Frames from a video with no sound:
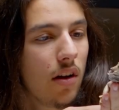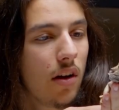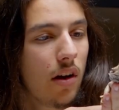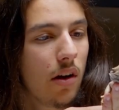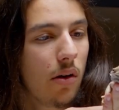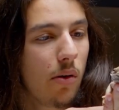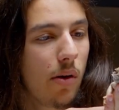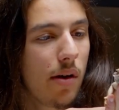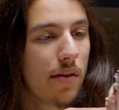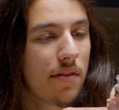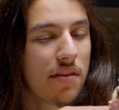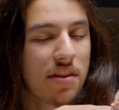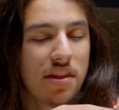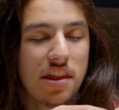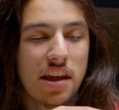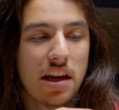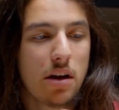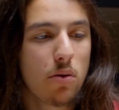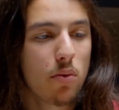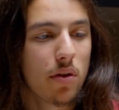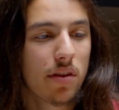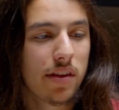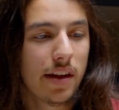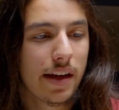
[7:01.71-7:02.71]
We have a
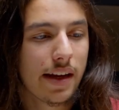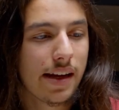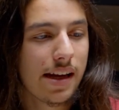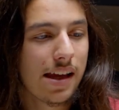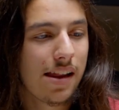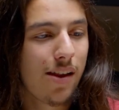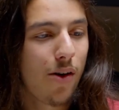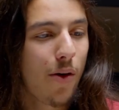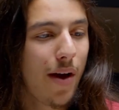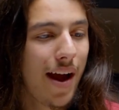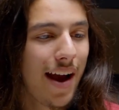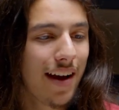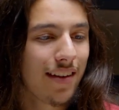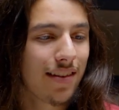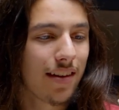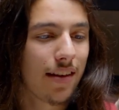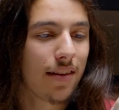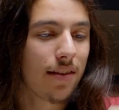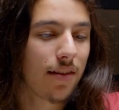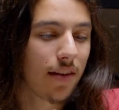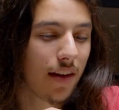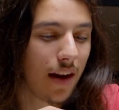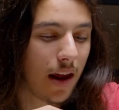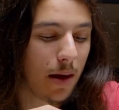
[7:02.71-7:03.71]
thing with like yellow
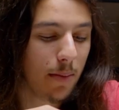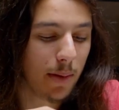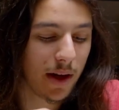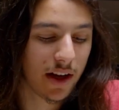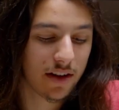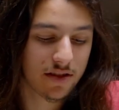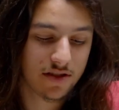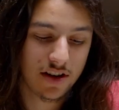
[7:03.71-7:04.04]
accents today because